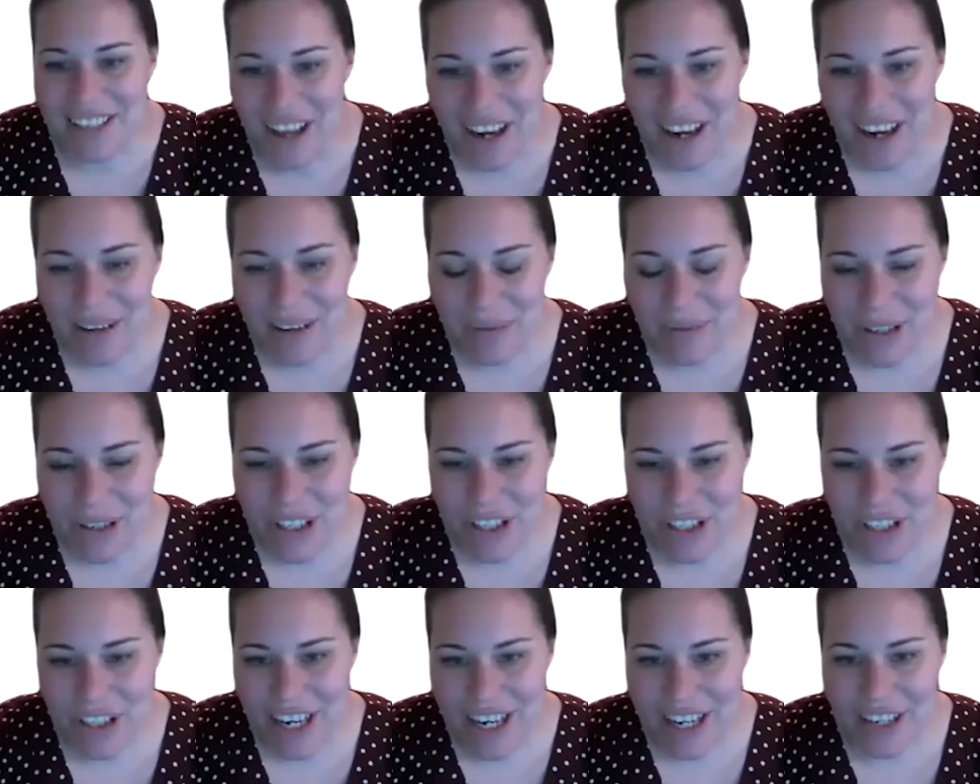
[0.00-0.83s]
I
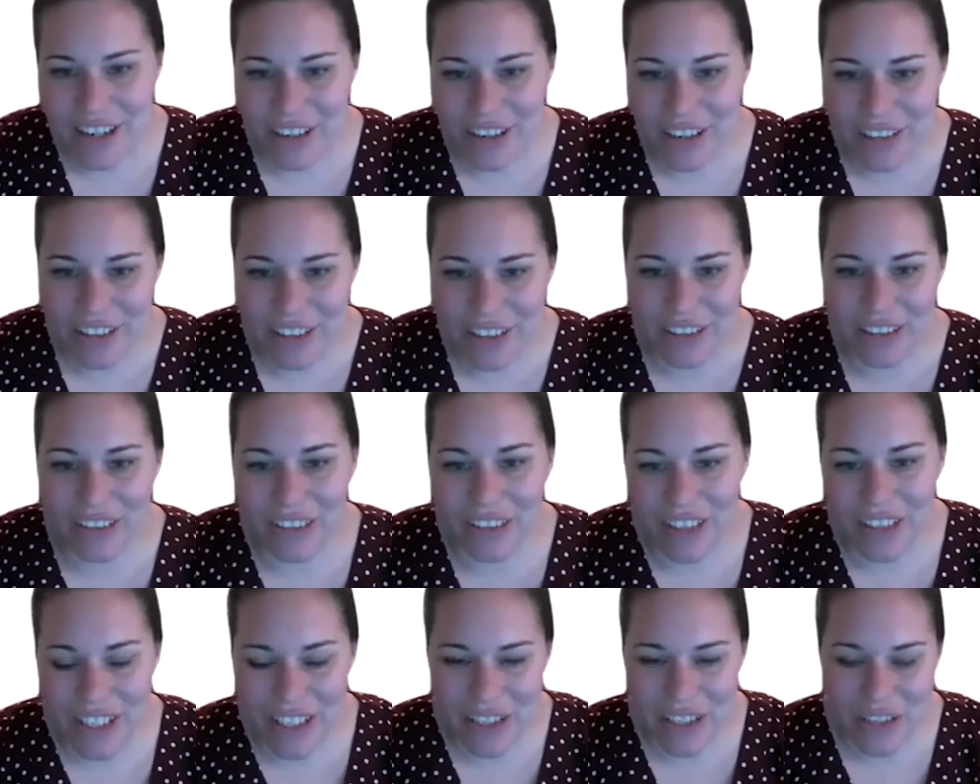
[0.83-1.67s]
appreciate your
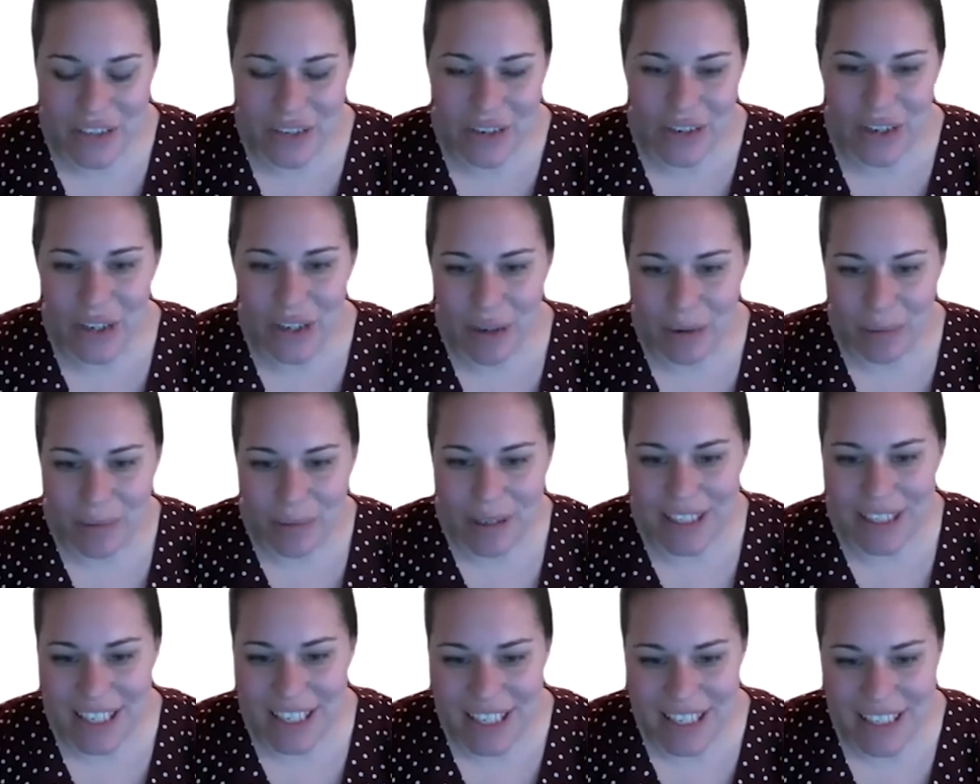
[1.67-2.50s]
little intro to your
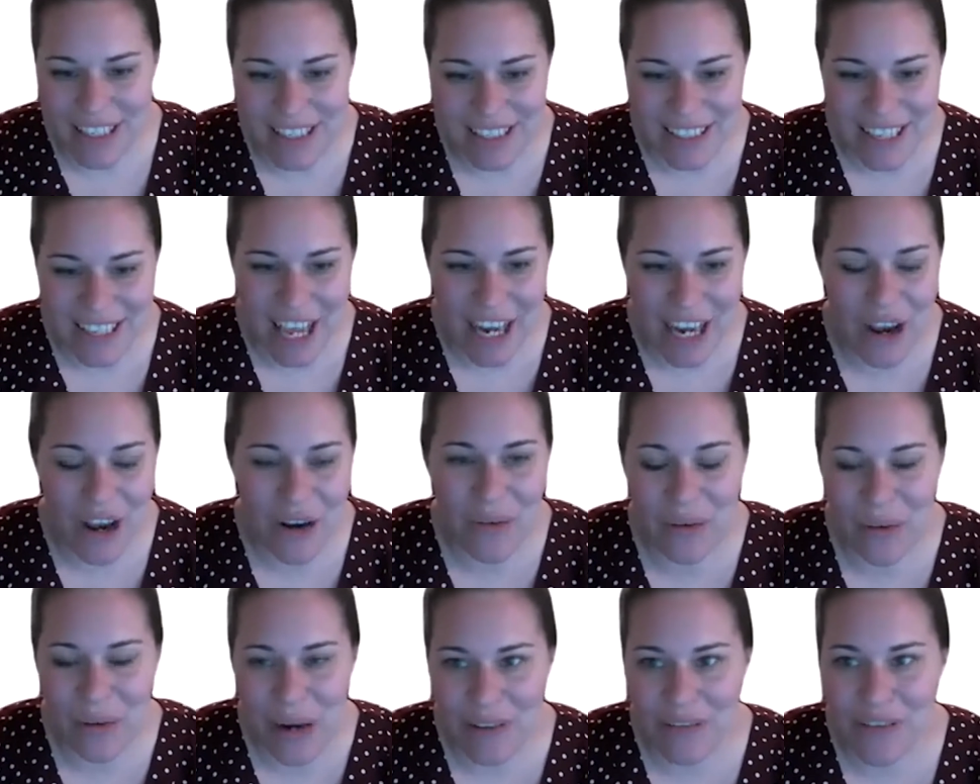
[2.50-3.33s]
business. I know
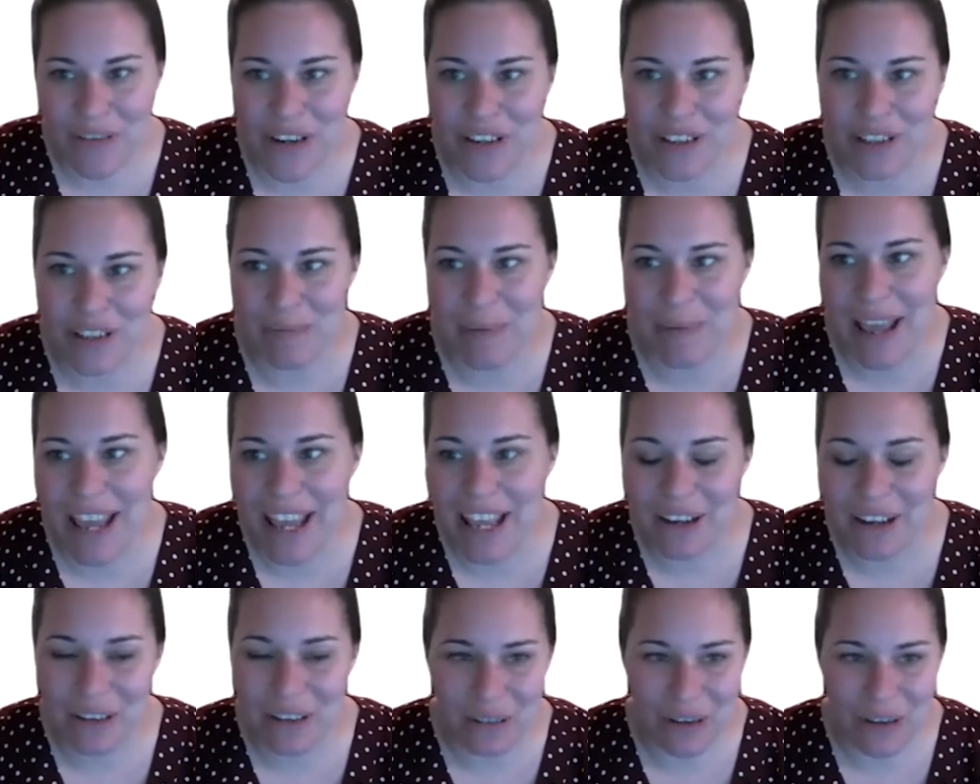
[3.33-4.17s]
when I first
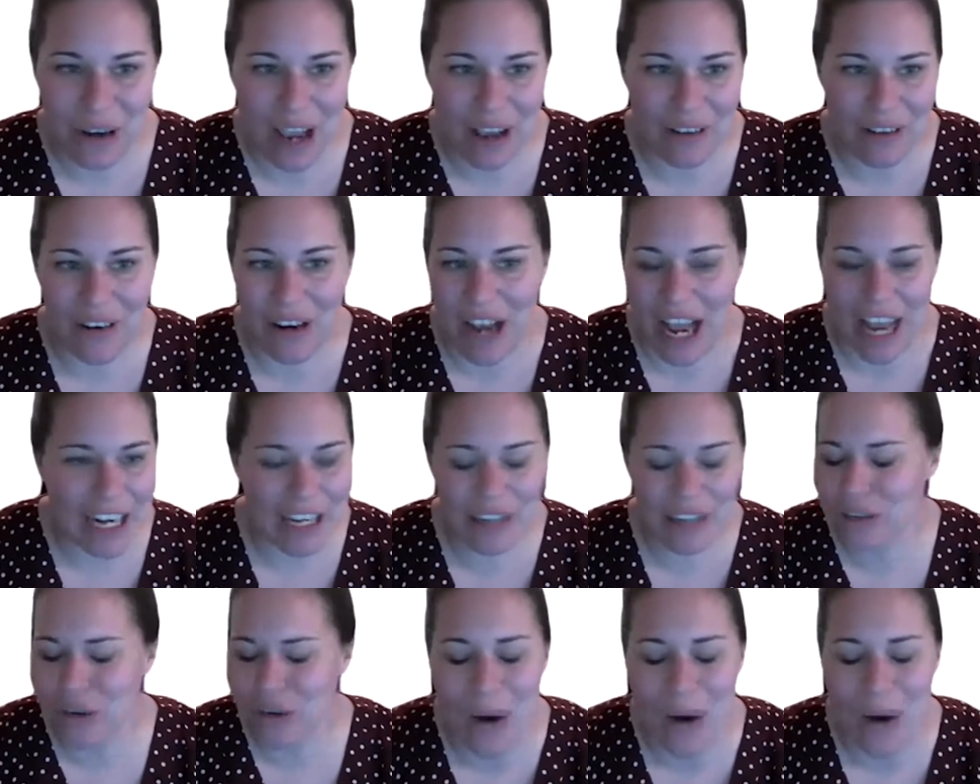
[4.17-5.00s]
met, I
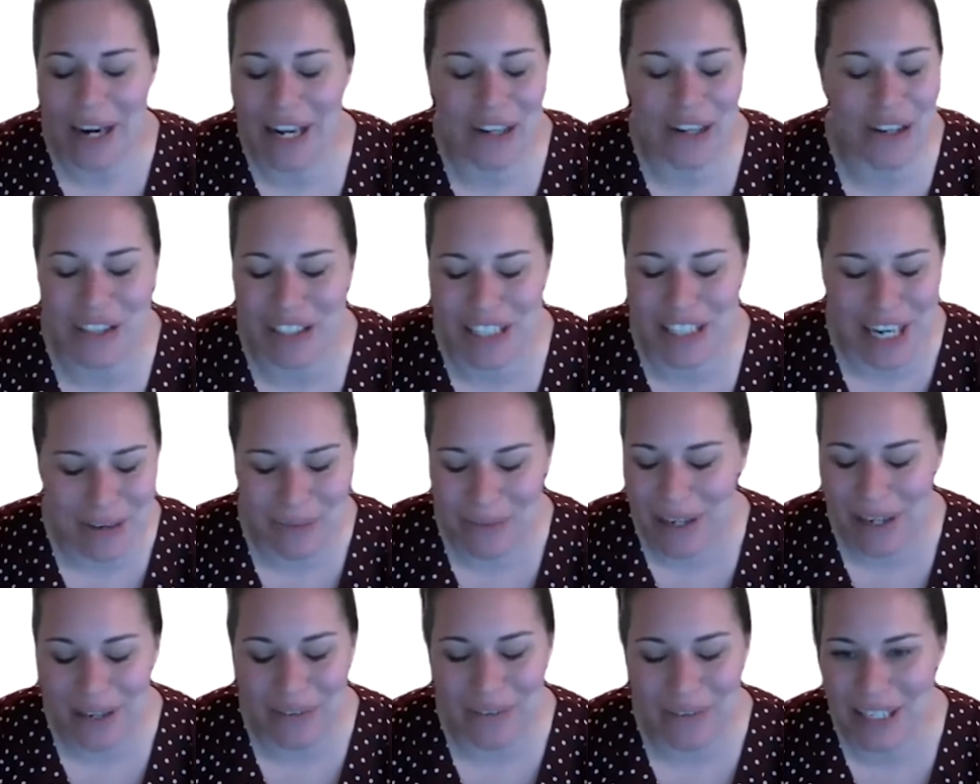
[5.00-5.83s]
didn't quite understand
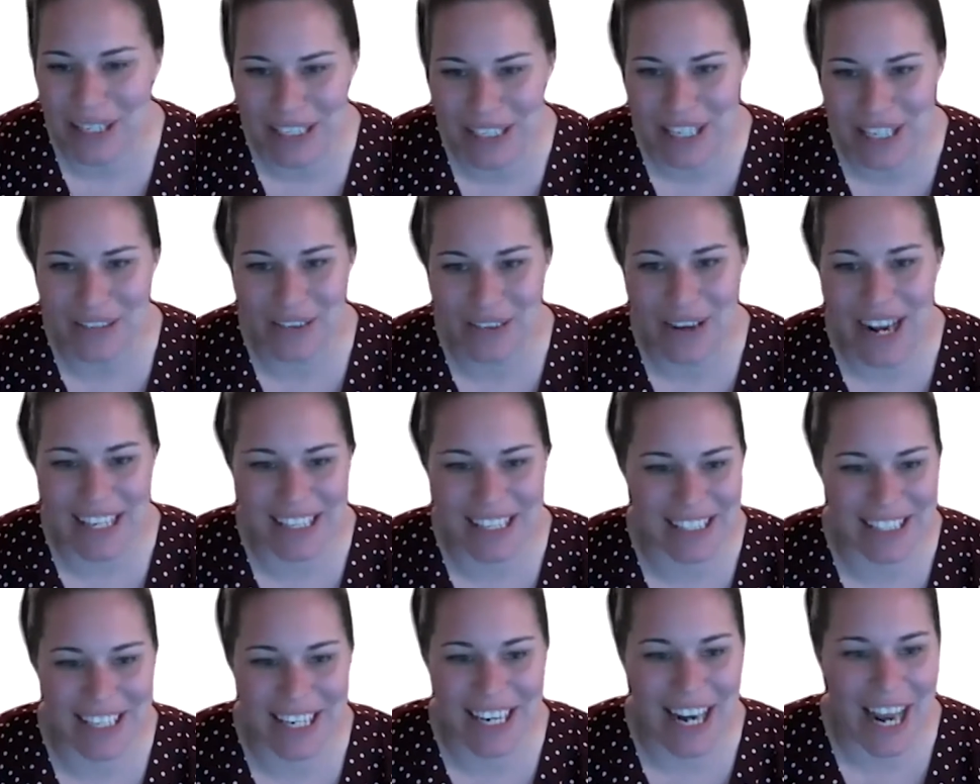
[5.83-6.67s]
what it was that you
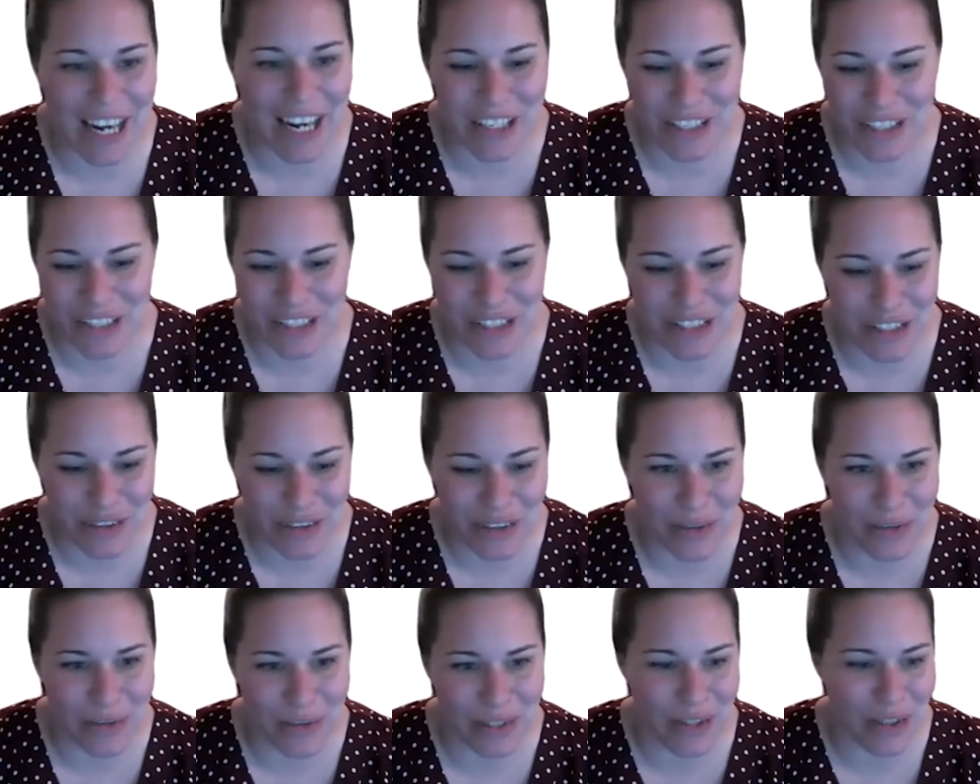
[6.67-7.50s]
guys did. I just knew
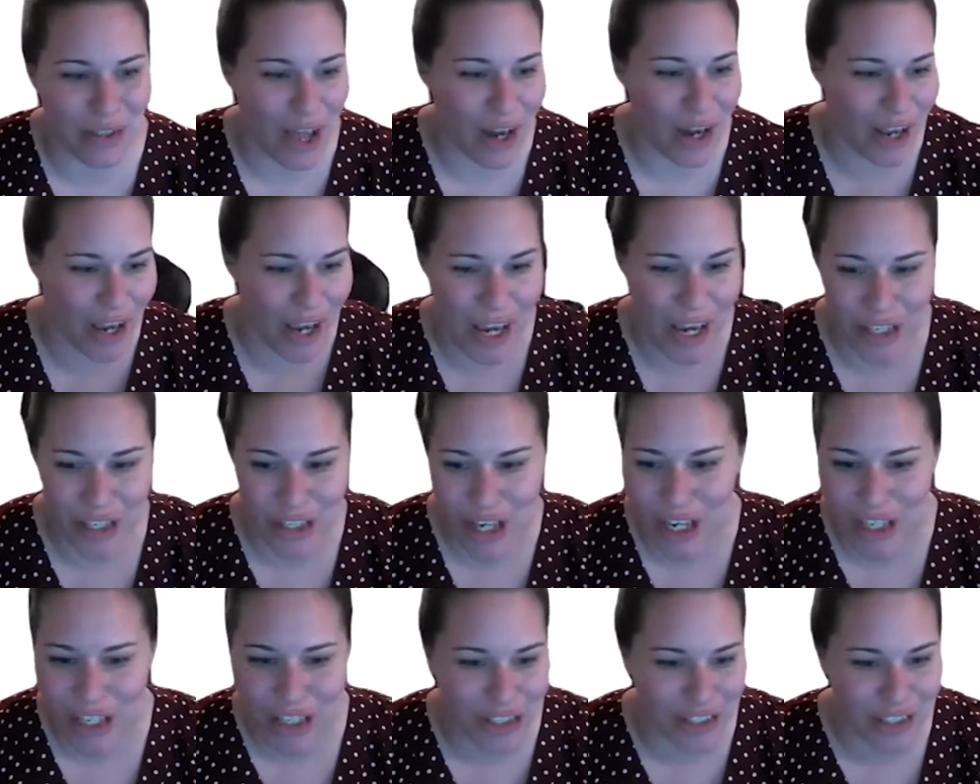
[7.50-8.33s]
there was a lot of hush
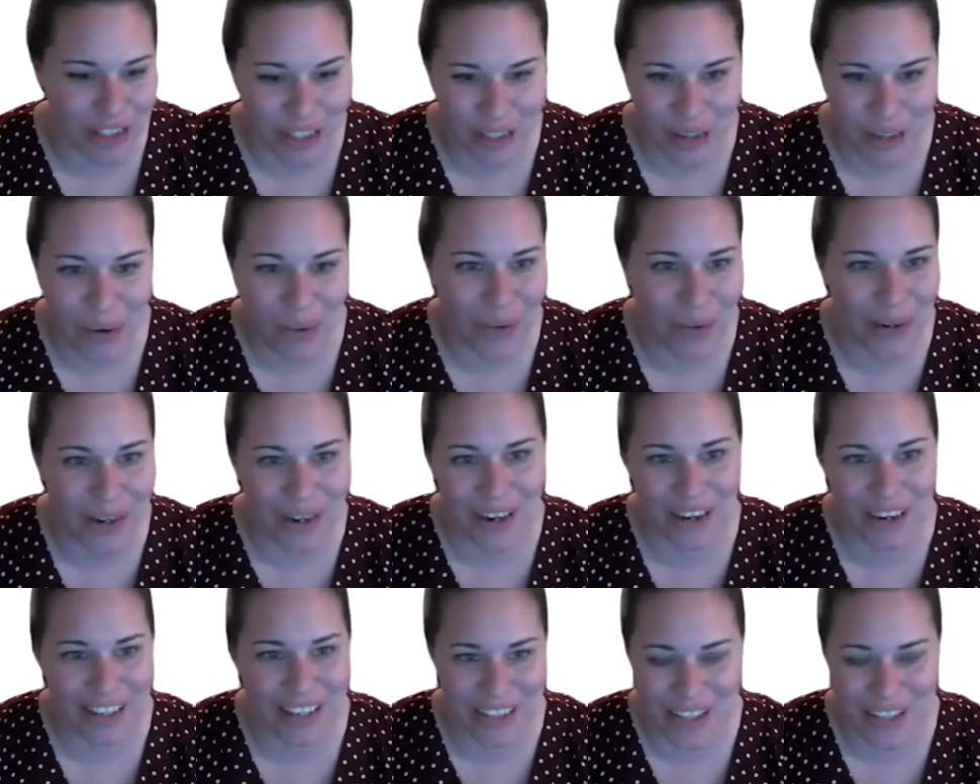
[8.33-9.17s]
hush in the
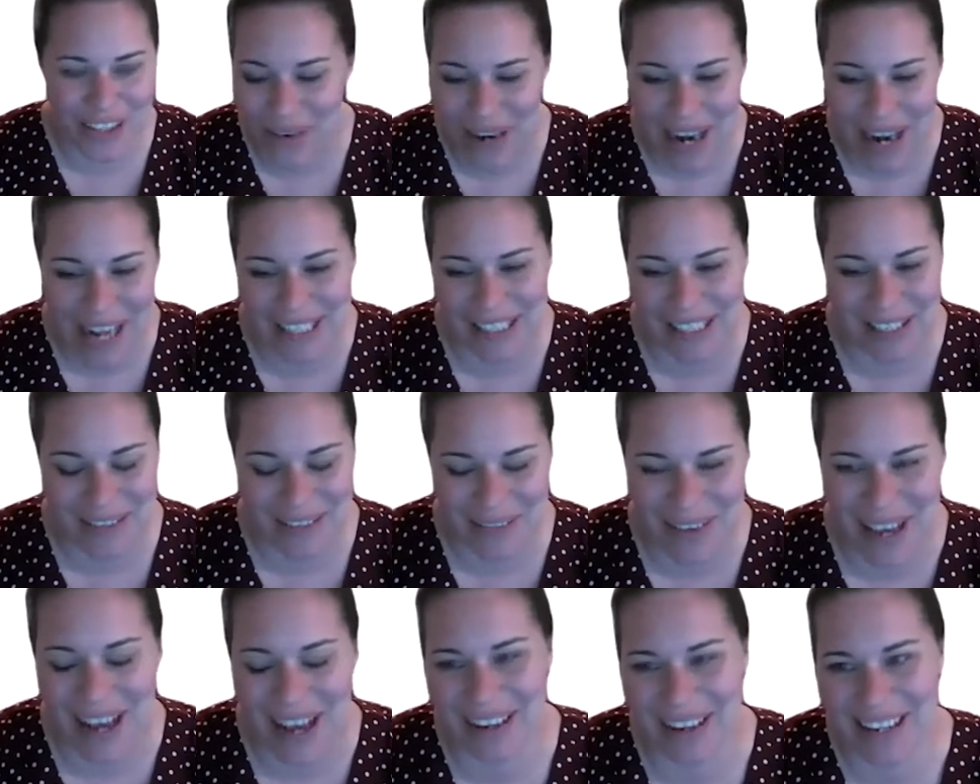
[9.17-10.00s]
corner and don't ask
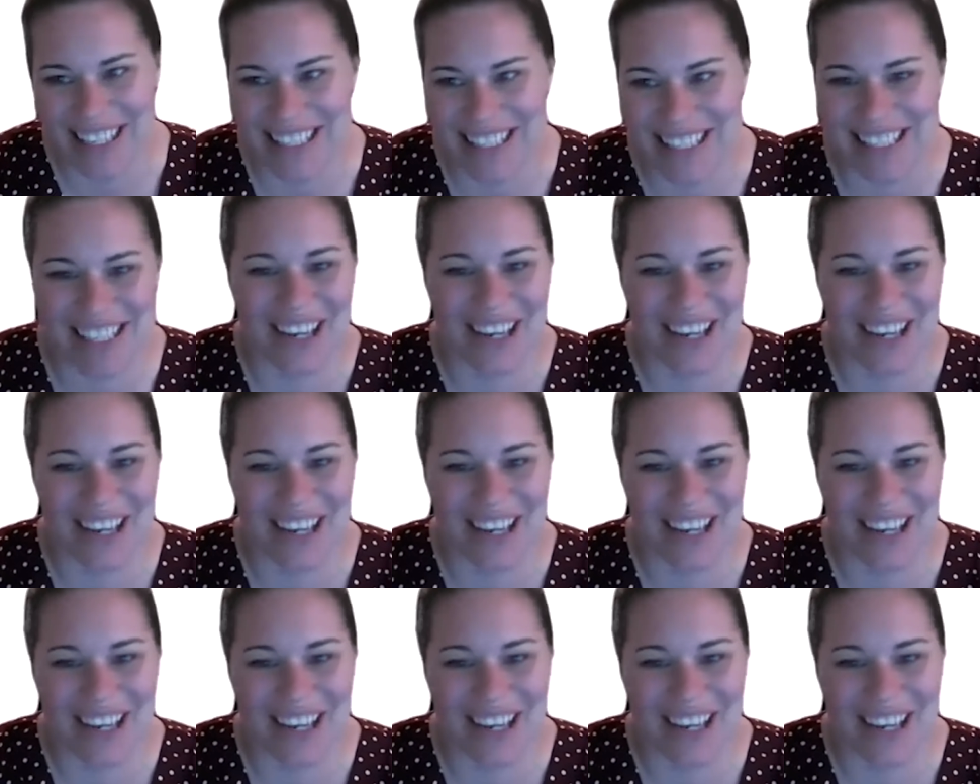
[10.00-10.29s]
about it.